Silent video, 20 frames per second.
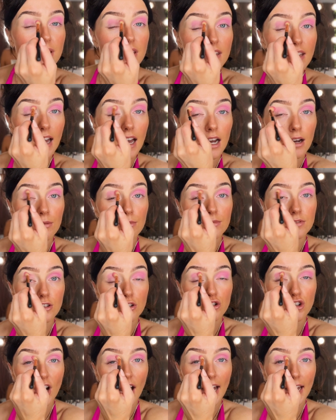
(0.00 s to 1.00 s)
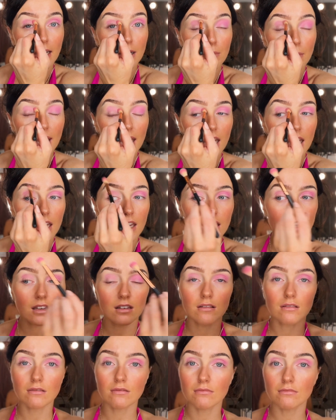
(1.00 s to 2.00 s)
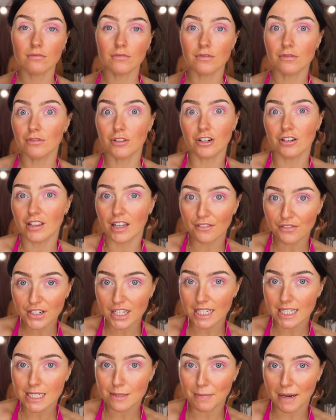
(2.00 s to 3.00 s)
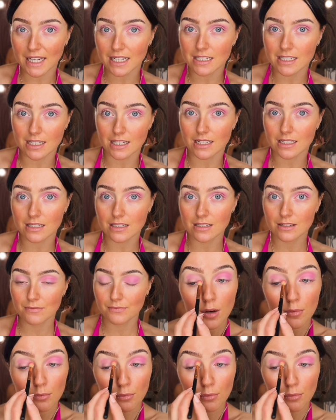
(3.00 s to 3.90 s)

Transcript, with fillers: the town to try and make their living expenses.